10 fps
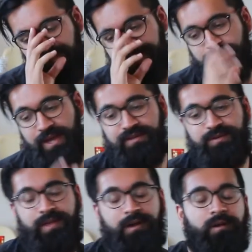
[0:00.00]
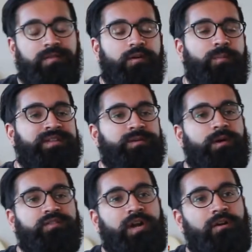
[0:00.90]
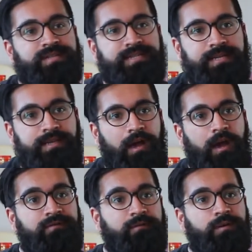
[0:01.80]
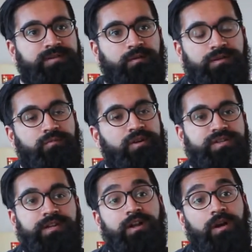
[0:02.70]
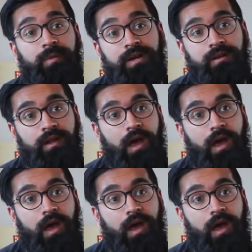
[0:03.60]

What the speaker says: So they're a mental health charity focusing on depression in young men